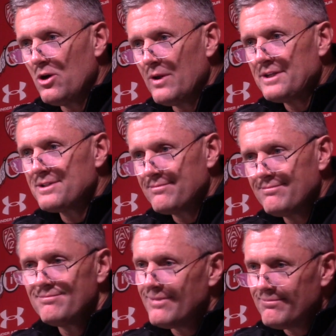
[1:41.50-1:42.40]
that's
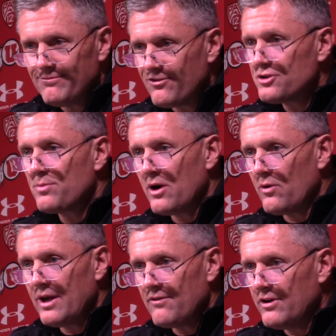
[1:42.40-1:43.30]
first
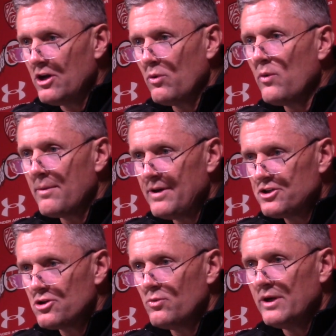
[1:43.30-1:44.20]
priority. Every year we want to make
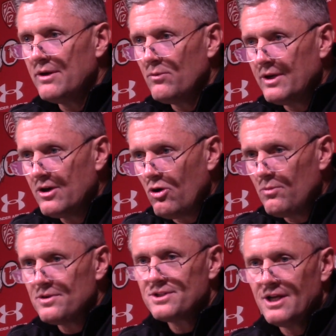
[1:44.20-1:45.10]
sure we
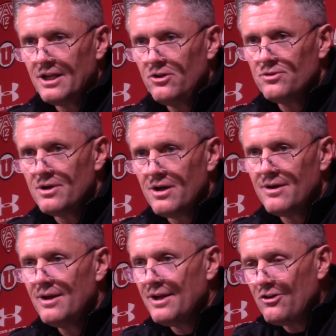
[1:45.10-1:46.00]
comb the state of Utah,